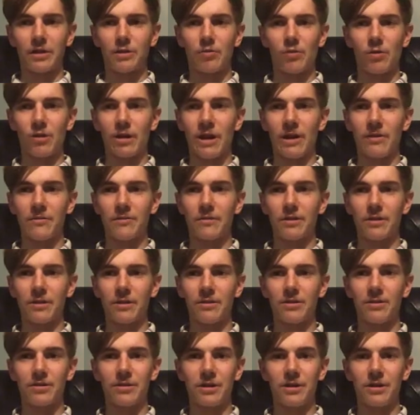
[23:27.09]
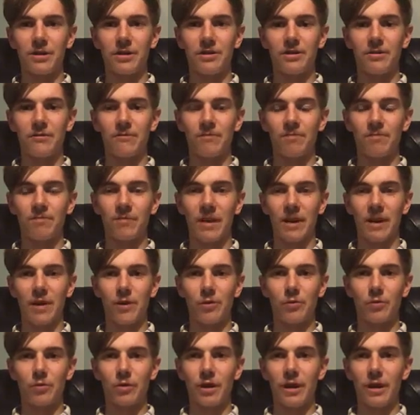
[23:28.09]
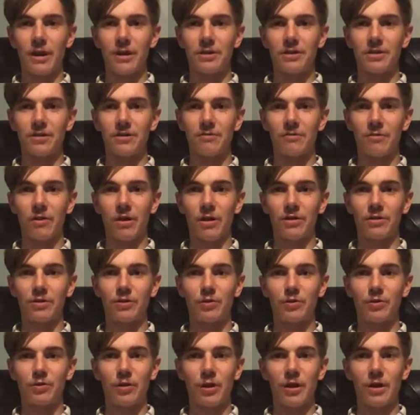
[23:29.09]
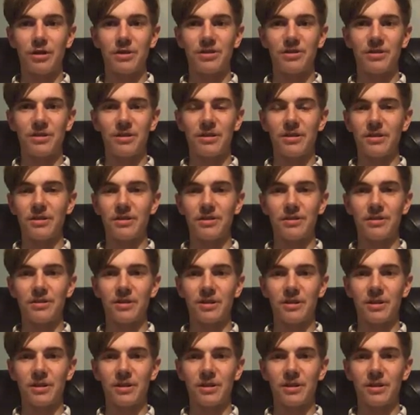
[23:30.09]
we'll have to see how right Andres is.